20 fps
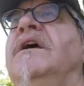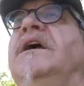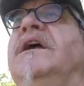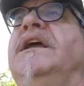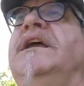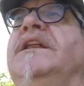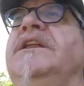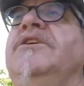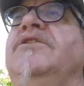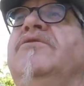
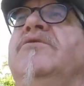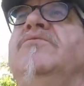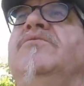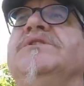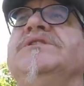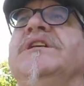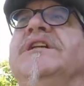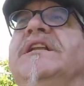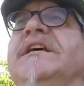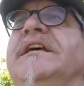He knew it
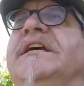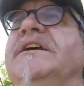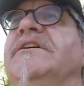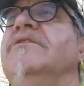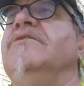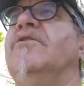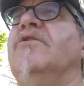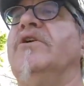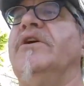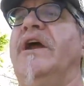was
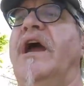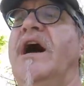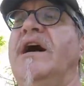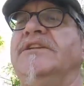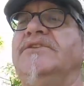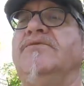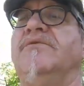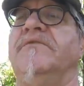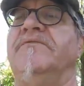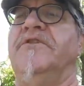illegal, or he
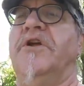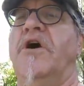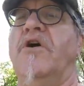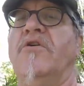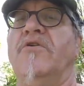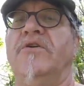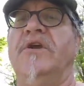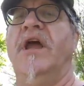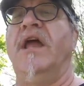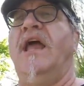ought to have
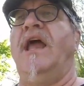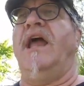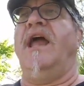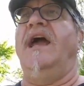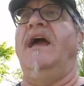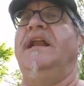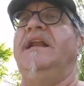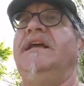known, and